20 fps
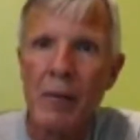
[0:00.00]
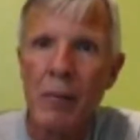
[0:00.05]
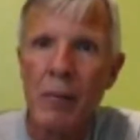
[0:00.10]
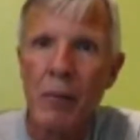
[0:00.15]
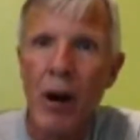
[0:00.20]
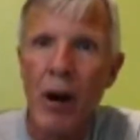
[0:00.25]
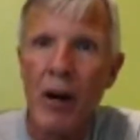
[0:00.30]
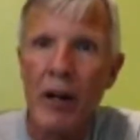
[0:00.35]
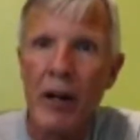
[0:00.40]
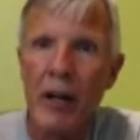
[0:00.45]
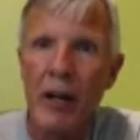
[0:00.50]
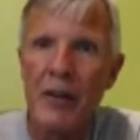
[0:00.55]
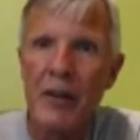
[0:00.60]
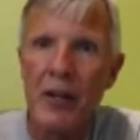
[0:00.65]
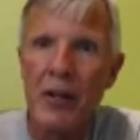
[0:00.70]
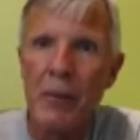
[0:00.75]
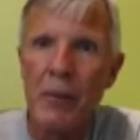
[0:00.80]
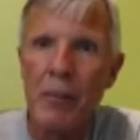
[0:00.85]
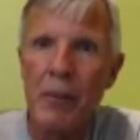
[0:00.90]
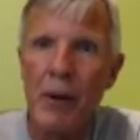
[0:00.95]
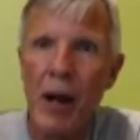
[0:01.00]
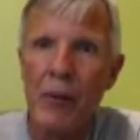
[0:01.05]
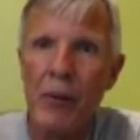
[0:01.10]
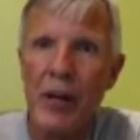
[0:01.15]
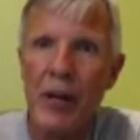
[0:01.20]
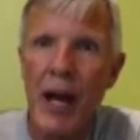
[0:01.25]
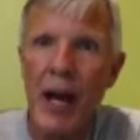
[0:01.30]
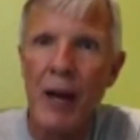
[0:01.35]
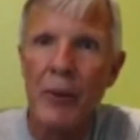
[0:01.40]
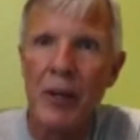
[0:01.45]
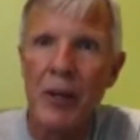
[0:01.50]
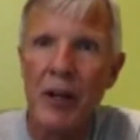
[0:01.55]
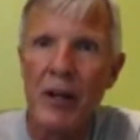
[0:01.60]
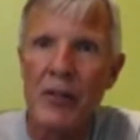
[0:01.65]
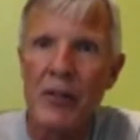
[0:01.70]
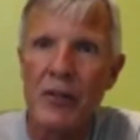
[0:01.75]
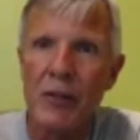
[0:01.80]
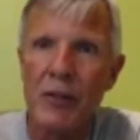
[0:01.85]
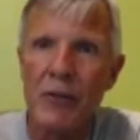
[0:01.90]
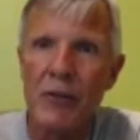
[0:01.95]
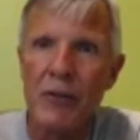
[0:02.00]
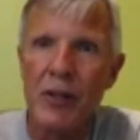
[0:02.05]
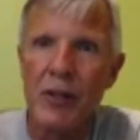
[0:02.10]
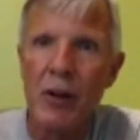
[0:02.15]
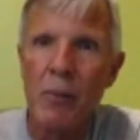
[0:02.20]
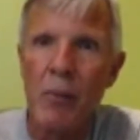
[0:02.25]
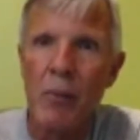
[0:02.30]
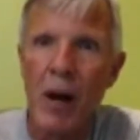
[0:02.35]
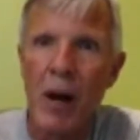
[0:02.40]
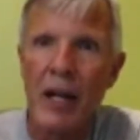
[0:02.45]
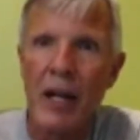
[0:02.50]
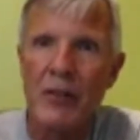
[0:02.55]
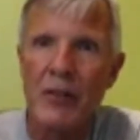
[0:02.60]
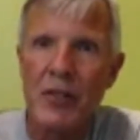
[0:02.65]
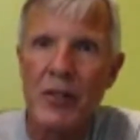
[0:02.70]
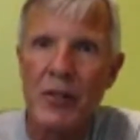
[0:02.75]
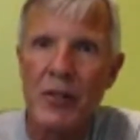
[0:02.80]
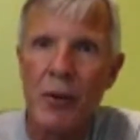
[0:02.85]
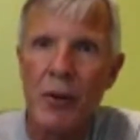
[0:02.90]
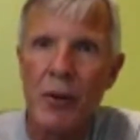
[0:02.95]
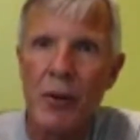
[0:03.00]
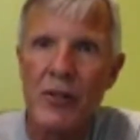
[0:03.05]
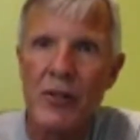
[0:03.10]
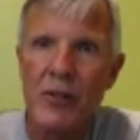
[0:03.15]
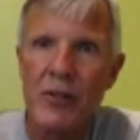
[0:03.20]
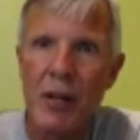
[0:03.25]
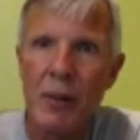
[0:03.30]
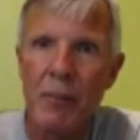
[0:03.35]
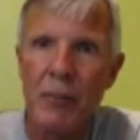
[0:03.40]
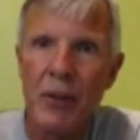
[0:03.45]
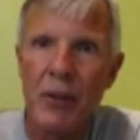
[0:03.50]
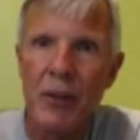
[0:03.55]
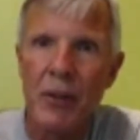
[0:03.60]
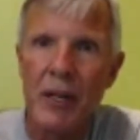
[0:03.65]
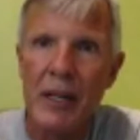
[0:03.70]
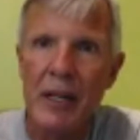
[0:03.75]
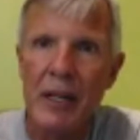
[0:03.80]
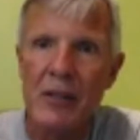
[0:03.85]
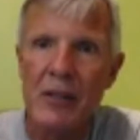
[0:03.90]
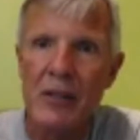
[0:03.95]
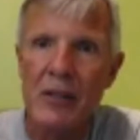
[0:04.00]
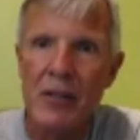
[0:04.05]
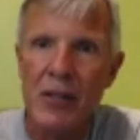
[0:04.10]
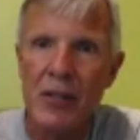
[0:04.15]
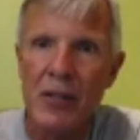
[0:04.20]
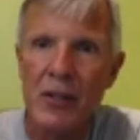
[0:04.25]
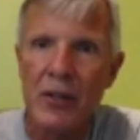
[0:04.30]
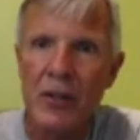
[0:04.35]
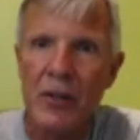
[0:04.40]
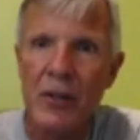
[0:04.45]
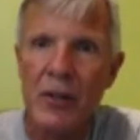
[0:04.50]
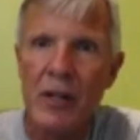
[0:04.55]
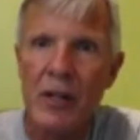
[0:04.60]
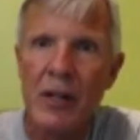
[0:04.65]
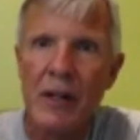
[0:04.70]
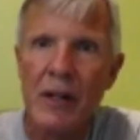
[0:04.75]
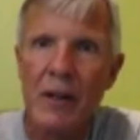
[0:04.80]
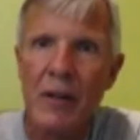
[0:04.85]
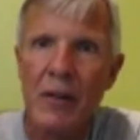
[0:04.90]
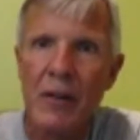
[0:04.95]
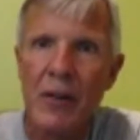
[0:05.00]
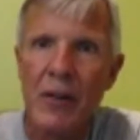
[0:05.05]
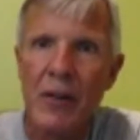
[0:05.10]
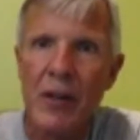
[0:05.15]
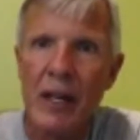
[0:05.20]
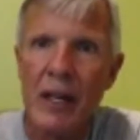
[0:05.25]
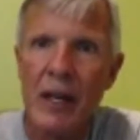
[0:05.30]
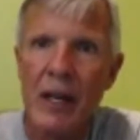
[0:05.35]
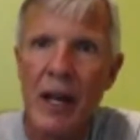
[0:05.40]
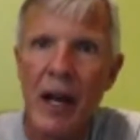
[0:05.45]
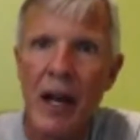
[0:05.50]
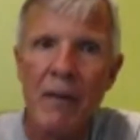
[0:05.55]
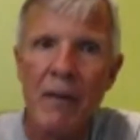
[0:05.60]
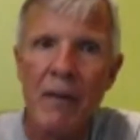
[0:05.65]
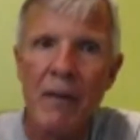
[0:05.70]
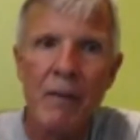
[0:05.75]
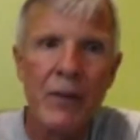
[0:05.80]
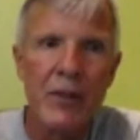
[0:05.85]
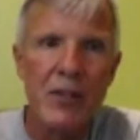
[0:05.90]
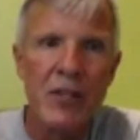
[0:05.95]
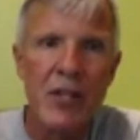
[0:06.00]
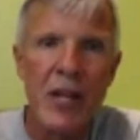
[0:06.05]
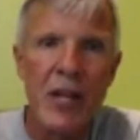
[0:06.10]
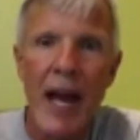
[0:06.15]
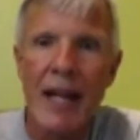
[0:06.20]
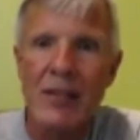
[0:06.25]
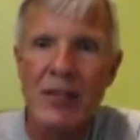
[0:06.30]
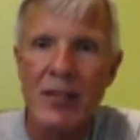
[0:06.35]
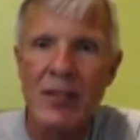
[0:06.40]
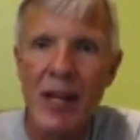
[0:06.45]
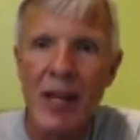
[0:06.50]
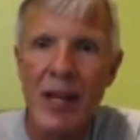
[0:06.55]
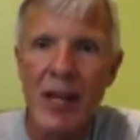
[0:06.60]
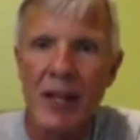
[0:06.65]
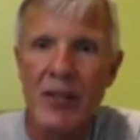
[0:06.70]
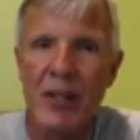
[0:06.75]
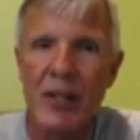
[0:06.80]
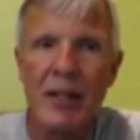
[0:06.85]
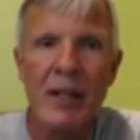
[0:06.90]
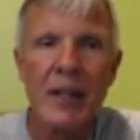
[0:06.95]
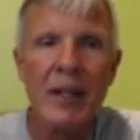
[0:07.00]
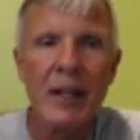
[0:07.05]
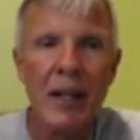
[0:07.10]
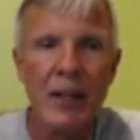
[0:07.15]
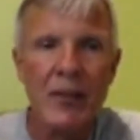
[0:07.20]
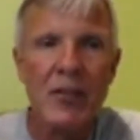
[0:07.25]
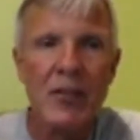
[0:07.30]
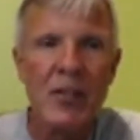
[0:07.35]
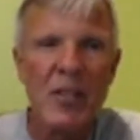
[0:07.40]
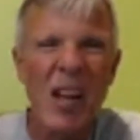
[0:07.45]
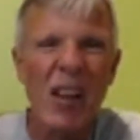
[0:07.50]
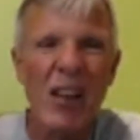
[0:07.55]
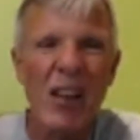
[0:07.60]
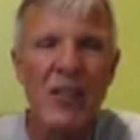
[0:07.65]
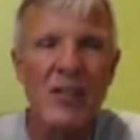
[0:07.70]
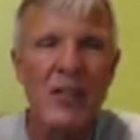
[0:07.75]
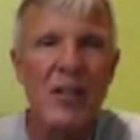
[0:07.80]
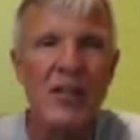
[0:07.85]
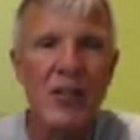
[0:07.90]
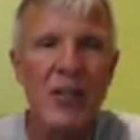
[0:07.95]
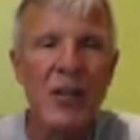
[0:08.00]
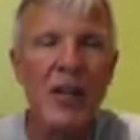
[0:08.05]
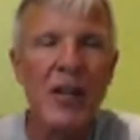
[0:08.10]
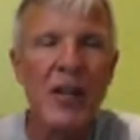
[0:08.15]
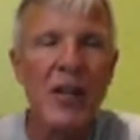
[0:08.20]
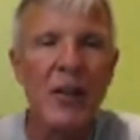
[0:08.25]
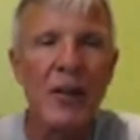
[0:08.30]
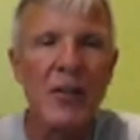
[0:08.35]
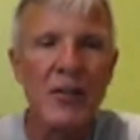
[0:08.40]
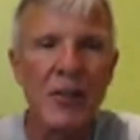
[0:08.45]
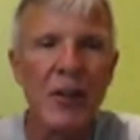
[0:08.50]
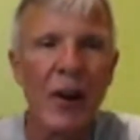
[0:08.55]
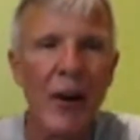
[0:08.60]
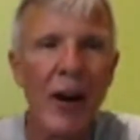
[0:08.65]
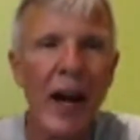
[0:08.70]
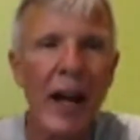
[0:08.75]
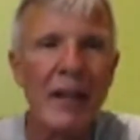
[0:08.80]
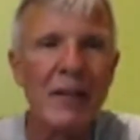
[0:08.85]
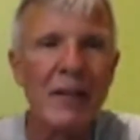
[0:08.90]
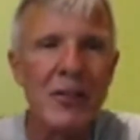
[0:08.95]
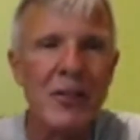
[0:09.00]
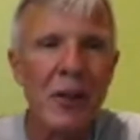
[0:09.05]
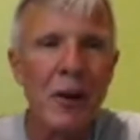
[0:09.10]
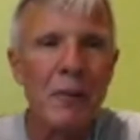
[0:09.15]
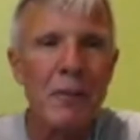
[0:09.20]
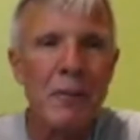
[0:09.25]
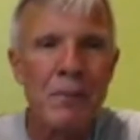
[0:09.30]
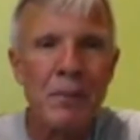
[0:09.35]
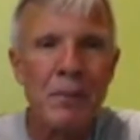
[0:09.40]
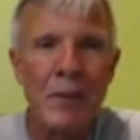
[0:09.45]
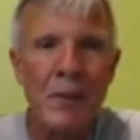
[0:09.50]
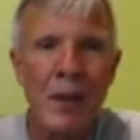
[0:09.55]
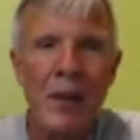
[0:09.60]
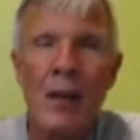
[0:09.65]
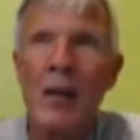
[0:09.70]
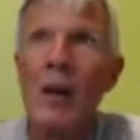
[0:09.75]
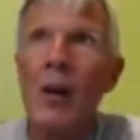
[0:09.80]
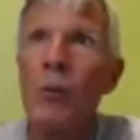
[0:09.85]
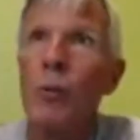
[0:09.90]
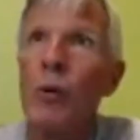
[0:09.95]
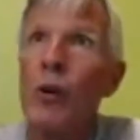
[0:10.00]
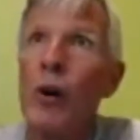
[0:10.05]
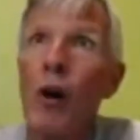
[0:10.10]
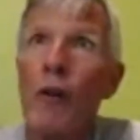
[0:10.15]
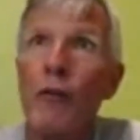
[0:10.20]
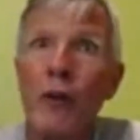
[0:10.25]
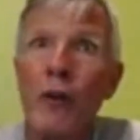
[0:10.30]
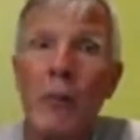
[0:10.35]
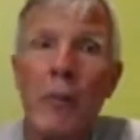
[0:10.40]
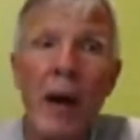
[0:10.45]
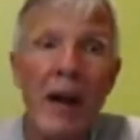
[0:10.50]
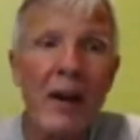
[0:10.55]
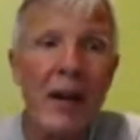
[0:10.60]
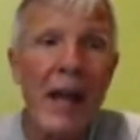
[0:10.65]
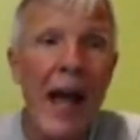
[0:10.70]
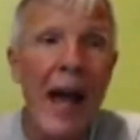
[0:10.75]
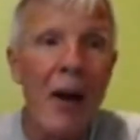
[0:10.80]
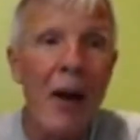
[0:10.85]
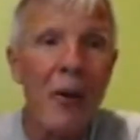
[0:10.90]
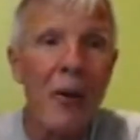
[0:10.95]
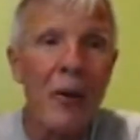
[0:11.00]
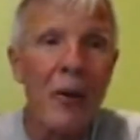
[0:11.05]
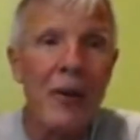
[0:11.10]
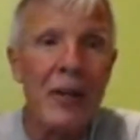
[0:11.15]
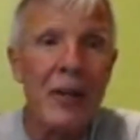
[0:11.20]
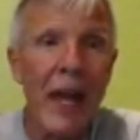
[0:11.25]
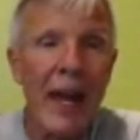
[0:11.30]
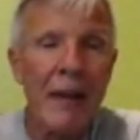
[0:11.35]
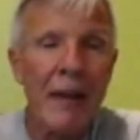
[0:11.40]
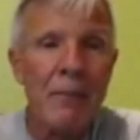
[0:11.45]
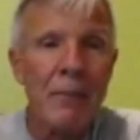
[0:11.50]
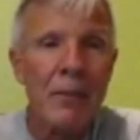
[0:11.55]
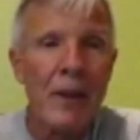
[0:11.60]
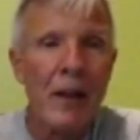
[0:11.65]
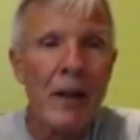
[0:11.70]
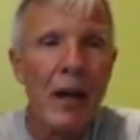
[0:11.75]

Mark, I know you're probably out there, so if you don't mind just throwing something into the chat section and just tell us that you hear us all right. So we'll go for about an hour today.